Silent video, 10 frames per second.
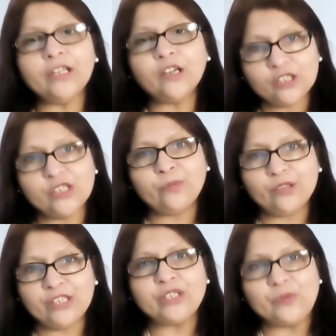
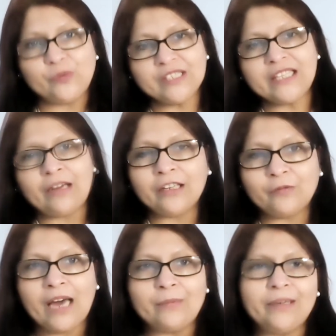contributing towards the
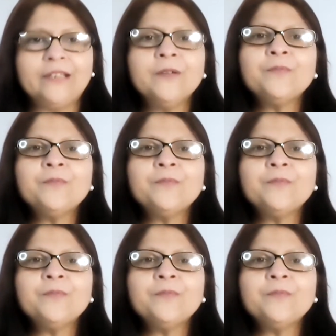environment.